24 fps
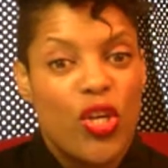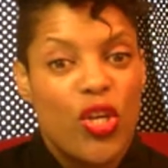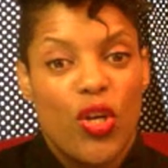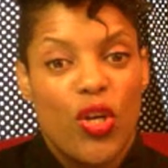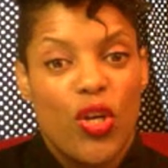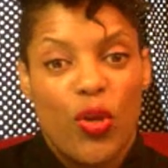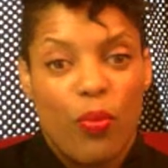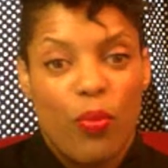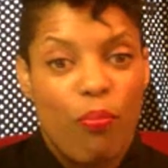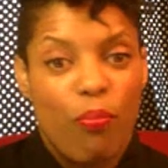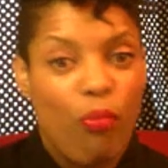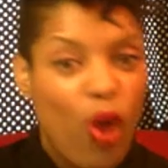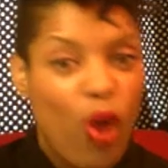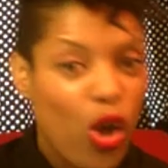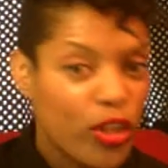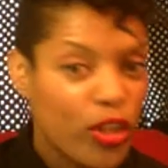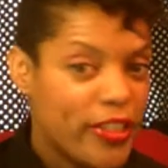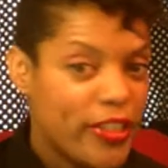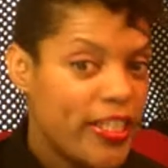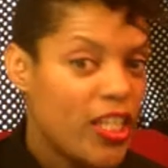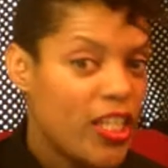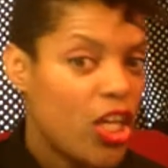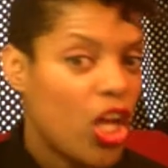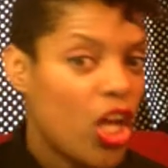
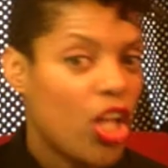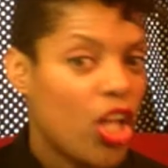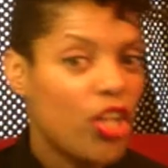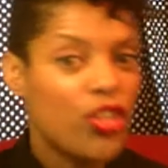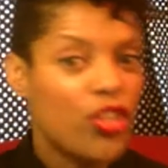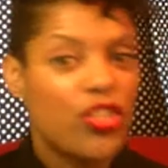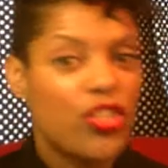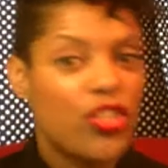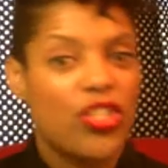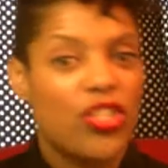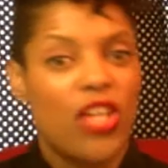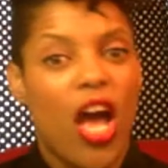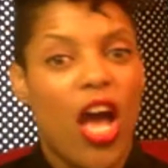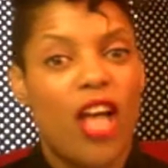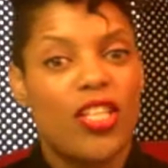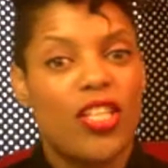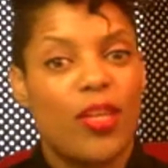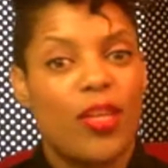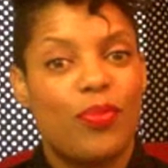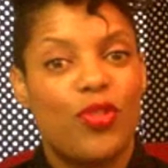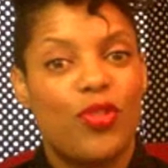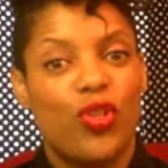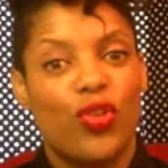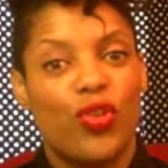multicolored socks
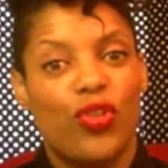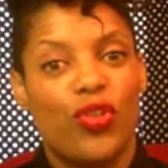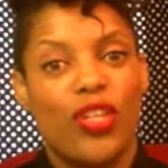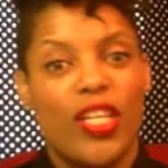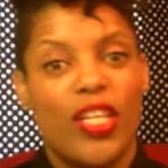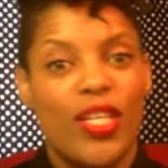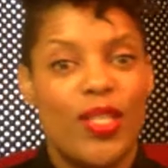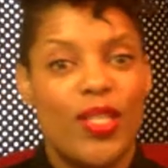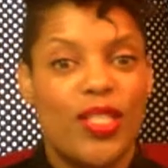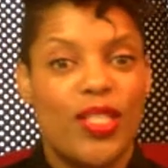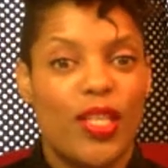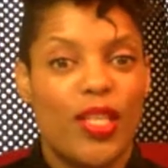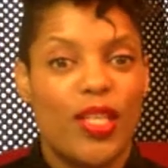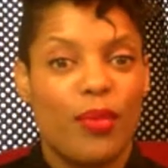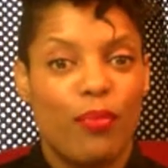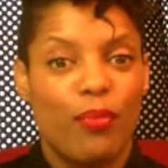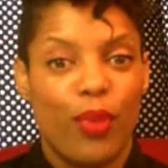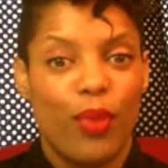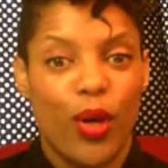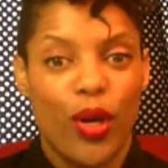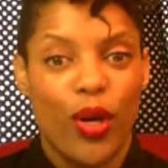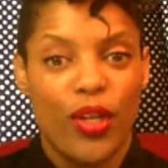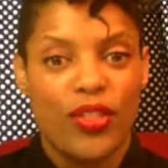up to your knees and Birks,